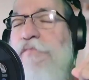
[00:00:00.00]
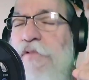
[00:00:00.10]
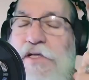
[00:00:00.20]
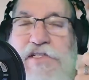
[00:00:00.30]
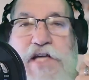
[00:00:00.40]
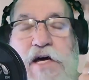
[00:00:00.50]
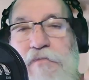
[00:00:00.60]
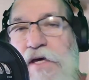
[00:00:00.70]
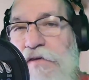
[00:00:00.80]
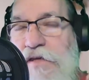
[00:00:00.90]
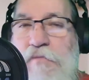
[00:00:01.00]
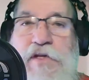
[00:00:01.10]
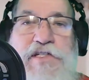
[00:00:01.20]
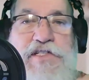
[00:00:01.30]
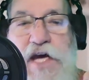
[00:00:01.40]
Let's not make them
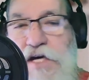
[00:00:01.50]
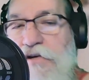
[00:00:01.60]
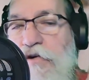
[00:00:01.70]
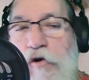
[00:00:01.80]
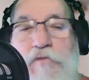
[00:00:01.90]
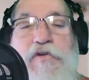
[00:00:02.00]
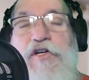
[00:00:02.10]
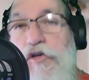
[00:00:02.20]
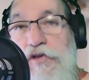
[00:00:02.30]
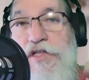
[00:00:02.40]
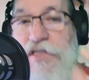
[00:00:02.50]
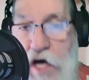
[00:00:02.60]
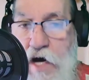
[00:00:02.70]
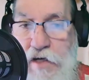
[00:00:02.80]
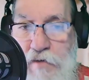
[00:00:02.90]
the standard overused
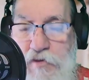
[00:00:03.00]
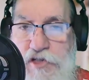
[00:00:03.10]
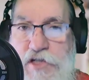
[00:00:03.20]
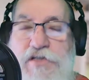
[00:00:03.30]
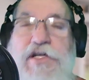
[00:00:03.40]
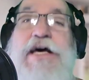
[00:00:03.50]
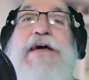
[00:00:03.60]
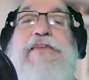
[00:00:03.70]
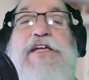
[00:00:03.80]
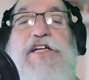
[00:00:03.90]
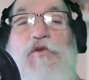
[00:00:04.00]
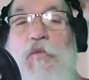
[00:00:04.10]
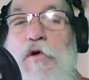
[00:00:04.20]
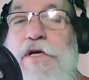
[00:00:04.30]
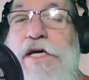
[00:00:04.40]
stock images. They need to
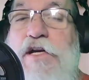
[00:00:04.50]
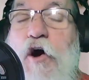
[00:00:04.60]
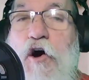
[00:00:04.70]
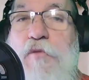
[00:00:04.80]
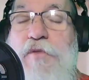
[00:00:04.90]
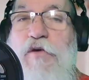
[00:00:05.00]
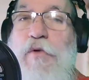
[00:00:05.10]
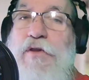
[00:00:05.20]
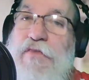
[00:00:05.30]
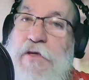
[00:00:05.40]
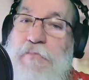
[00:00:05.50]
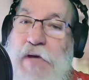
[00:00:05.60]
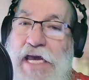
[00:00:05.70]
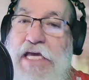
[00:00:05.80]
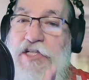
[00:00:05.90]
work in harmony with the
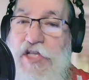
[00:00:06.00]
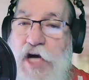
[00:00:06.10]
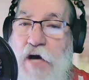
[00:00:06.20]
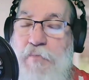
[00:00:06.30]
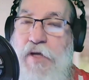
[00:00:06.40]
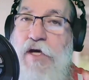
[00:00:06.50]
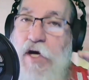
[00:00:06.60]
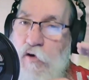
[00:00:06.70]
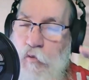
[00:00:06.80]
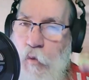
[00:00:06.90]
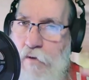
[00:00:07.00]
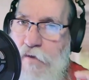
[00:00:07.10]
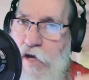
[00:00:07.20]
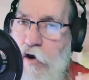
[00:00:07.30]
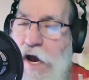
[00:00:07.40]
page copy of where
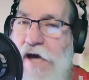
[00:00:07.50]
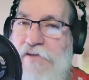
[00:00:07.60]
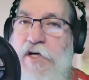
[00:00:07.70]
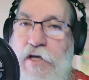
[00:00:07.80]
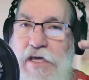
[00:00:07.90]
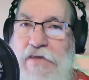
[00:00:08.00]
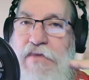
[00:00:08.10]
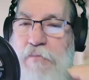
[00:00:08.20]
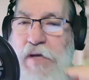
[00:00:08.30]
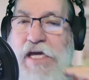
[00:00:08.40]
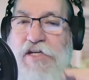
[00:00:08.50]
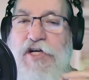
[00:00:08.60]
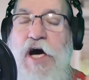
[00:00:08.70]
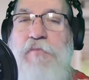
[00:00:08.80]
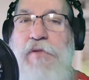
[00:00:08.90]
they are at in that page
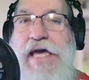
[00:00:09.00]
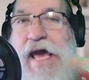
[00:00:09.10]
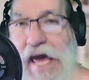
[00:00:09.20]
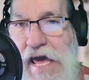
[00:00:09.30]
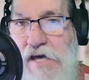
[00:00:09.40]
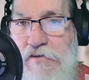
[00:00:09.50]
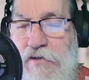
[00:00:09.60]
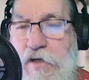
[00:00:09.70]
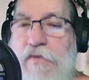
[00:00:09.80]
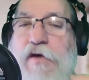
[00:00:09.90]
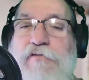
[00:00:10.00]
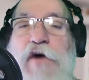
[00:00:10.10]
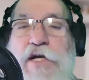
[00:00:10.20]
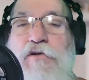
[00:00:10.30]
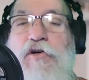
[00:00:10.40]
copy and that
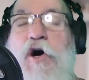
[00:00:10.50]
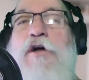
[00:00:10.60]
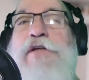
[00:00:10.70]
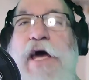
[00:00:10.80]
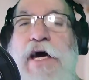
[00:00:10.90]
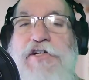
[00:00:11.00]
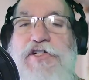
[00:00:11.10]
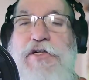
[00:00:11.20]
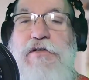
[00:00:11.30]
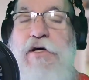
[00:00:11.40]
final call to action.